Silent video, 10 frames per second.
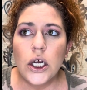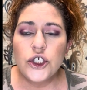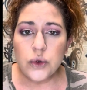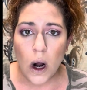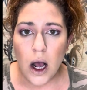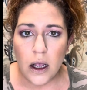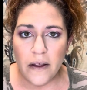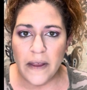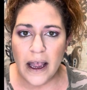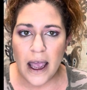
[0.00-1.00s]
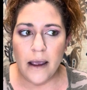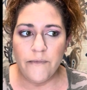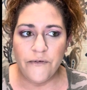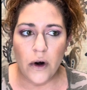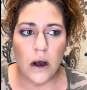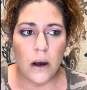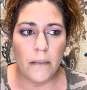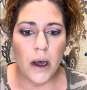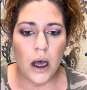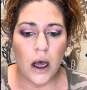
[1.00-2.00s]
truck that came
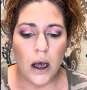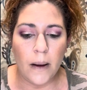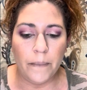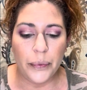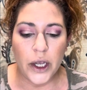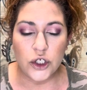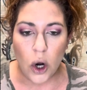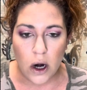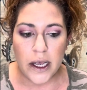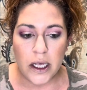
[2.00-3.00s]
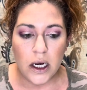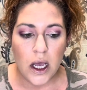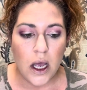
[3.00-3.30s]
from um, Target.